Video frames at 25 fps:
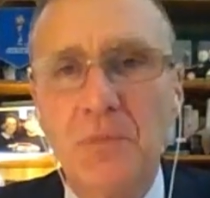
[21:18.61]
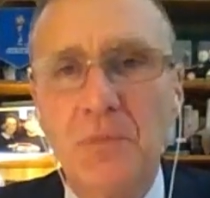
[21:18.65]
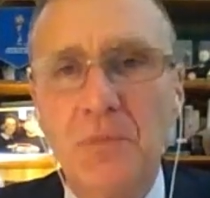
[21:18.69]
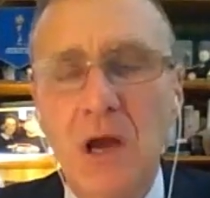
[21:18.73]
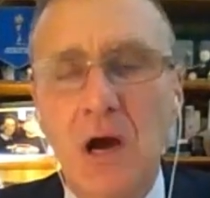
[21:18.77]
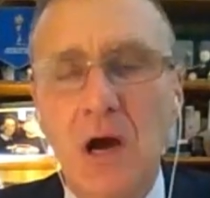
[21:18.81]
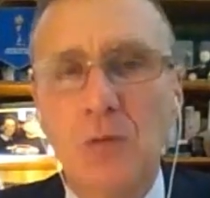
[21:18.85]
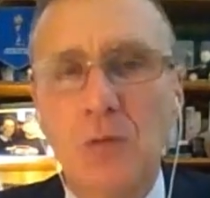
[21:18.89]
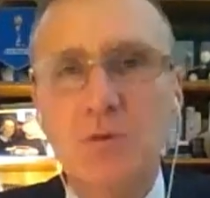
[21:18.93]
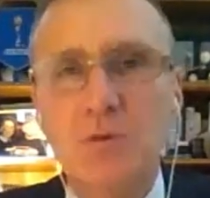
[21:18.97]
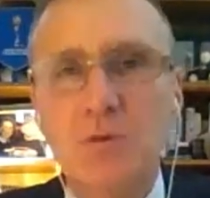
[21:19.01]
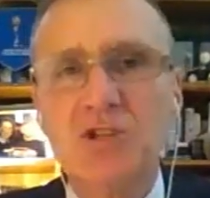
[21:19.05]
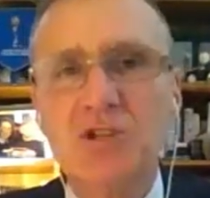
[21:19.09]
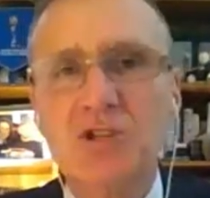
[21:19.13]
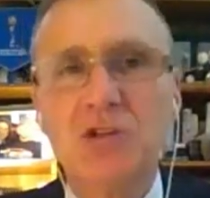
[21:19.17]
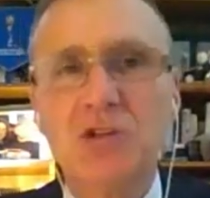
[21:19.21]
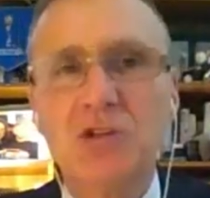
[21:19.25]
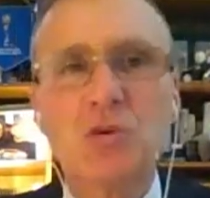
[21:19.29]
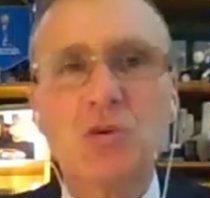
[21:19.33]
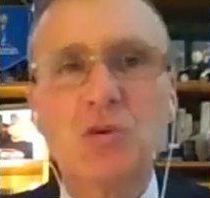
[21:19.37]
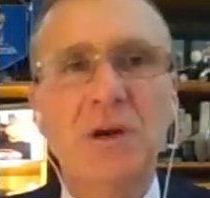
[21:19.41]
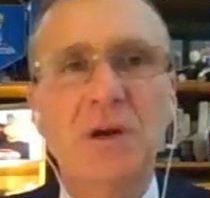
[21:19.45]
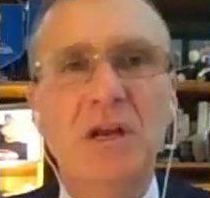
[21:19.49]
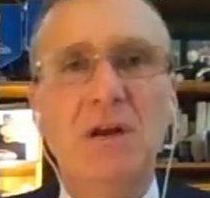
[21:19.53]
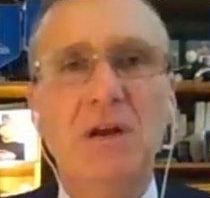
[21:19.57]
a
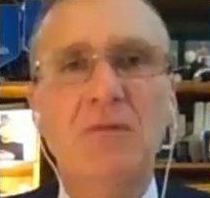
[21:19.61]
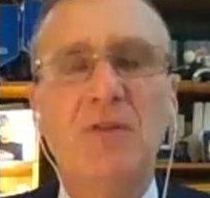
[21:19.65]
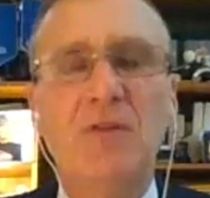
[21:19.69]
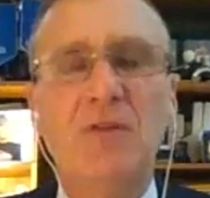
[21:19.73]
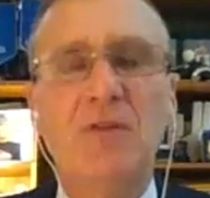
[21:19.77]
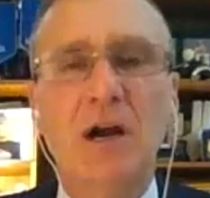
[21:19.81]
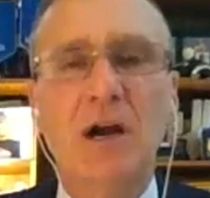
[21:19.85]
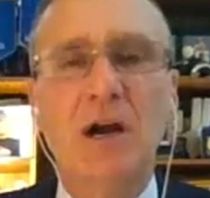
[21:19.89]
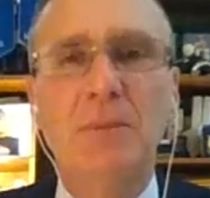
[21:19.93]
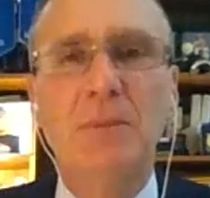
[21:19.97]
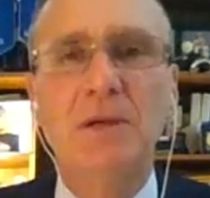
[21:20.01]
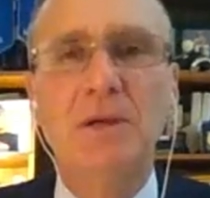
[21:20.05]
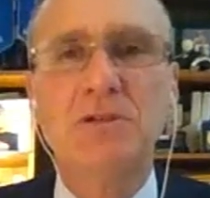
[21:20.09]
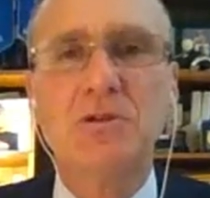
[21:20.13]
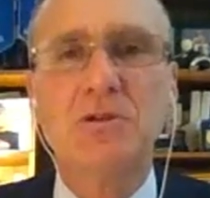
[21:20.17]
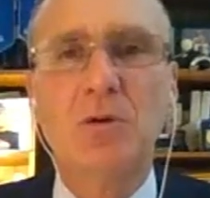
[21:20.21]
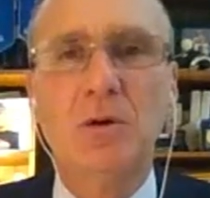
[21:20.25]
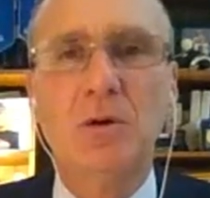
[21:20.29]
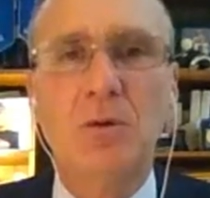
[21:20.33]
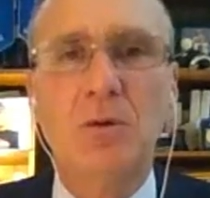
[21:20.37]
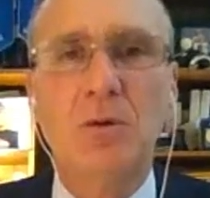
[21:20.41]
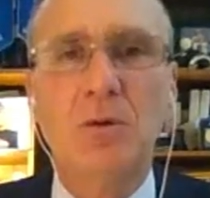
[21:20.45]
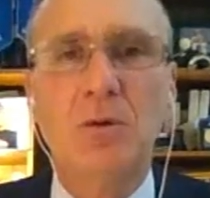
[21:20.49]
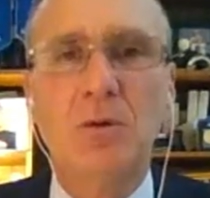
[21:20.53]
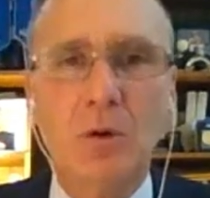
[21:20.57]
results-oriented environment
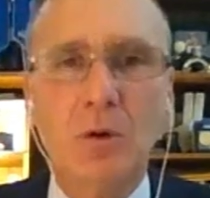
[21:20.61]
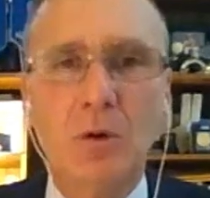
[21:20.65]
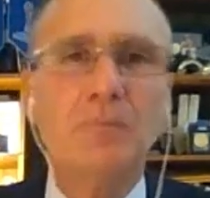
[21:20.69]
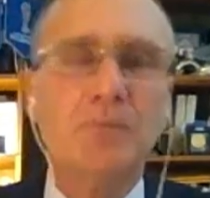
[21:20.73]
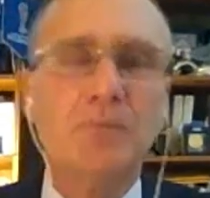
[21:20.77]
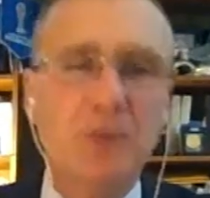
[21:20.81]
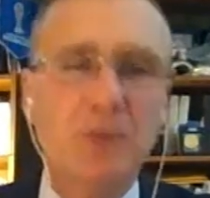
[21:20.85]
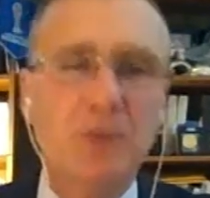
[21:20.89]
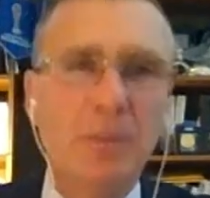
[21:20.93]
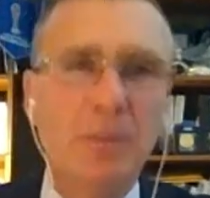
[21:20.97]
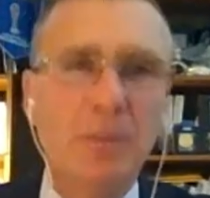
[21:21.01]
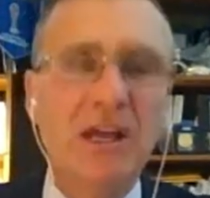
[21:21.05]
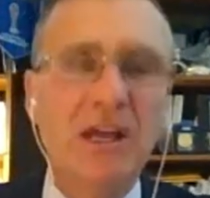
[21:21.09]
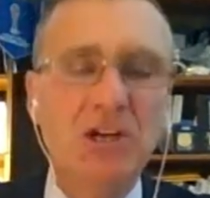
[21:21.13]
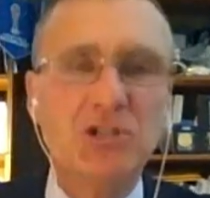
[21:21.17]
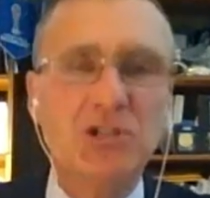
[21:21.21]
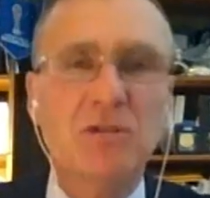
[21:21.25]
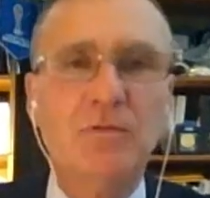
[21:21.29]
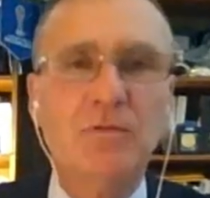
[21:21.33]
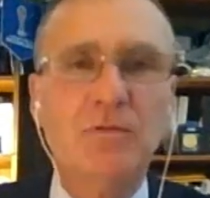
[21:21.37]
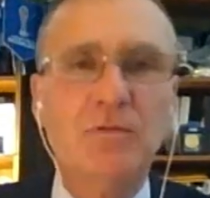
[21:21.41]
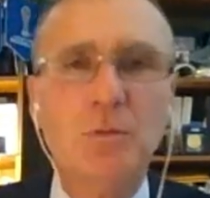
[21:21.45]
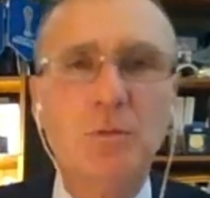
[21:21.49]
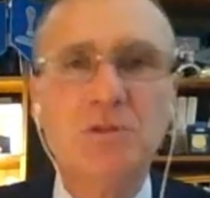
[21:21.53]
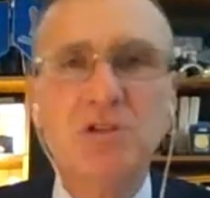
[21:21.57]
or managing
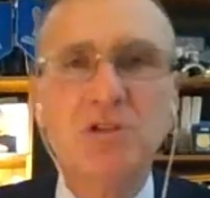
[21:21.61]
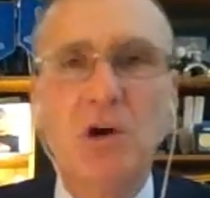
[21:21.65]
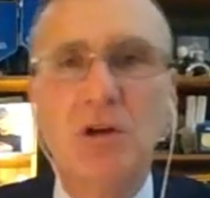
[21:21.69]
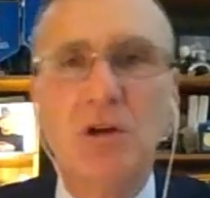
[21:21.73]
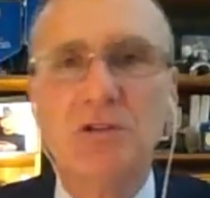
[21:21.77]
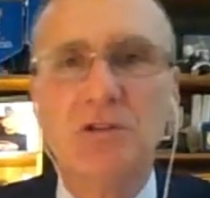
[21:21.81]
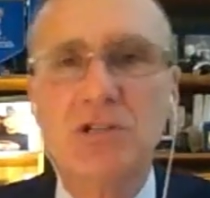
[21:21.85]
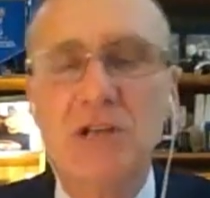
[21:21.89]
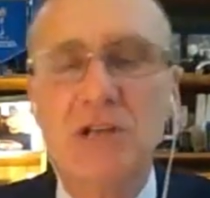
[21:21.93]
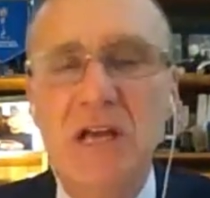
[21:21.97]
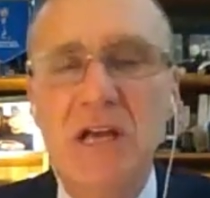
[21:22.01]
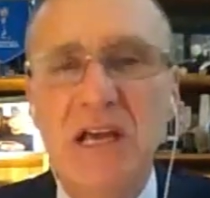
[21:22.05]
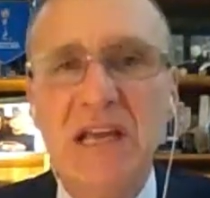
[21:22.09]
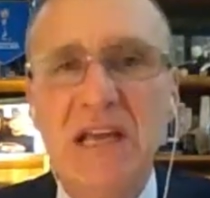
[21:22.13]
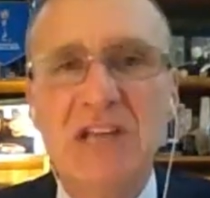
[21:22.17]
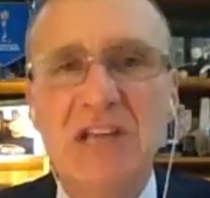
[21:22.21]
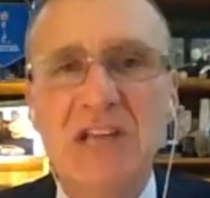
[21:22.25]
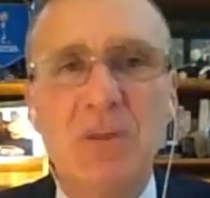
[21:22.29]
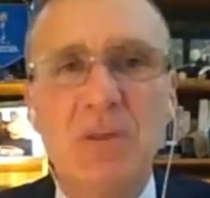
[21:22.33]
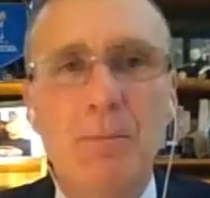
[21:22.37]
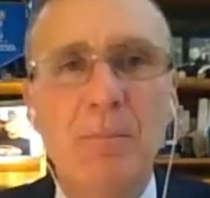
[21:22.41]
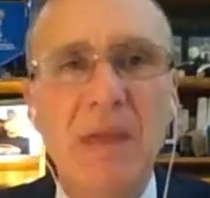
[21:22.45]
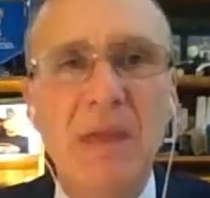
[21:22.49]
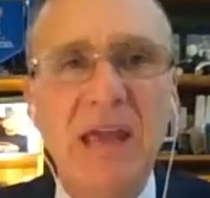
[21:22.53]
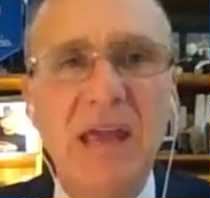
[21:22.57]
for results is a
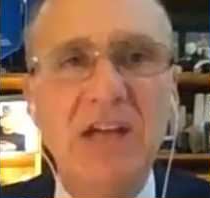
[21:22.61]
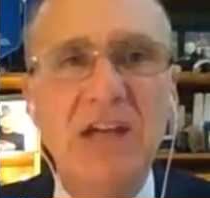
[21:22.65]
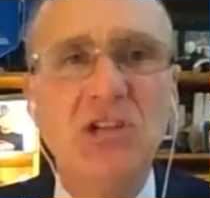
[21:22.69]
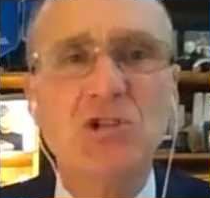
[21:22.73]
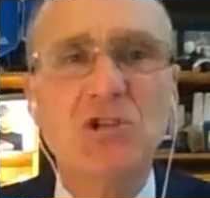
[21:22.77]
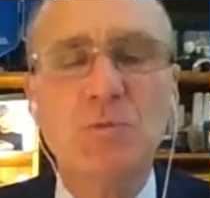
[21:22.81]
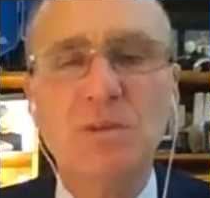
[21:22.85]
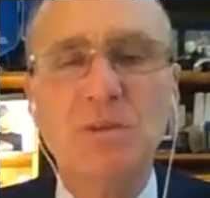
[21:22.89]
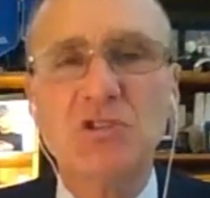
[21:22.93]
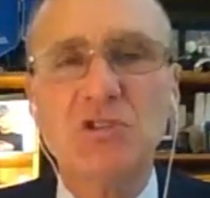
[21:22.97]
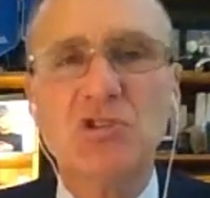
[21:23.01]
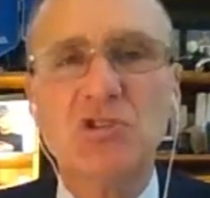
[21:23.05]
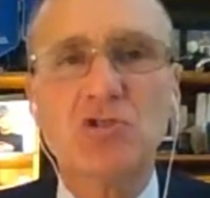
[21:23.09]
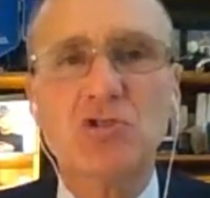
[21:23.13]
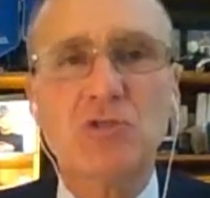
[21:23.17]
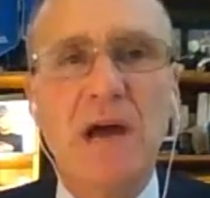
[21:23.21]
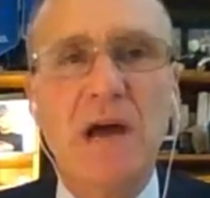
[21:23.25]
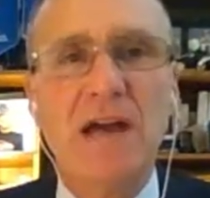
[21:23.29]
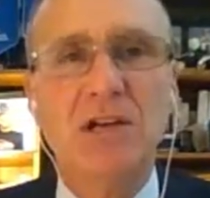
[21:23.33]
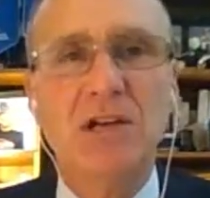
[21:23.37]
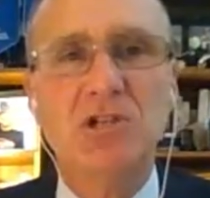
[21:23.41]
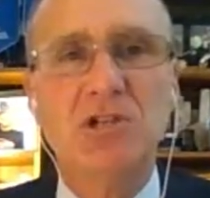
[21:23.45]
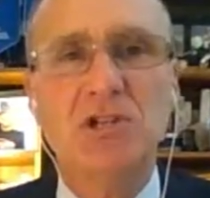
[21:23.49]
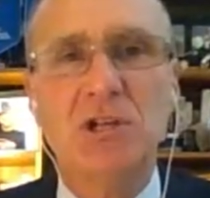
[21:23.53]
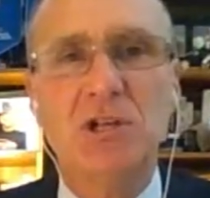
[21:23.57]
management
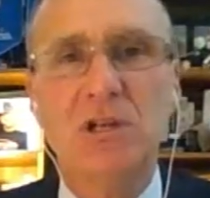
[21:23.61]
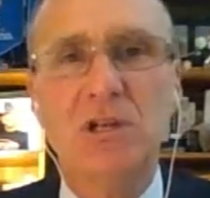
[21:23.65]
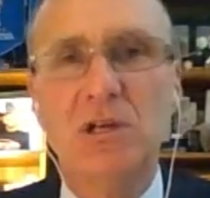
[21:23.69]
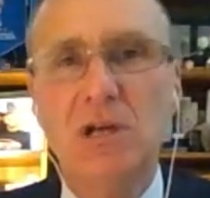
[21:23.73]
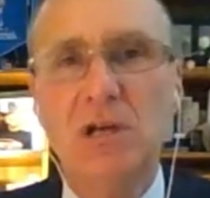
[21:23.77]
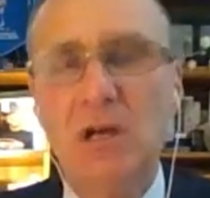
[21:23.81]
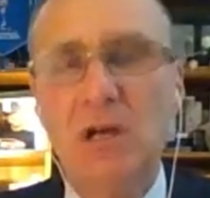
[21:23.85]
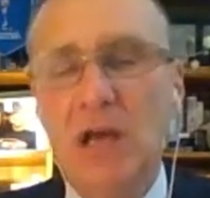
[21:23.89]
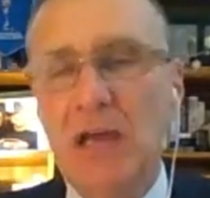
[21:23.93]
strategy,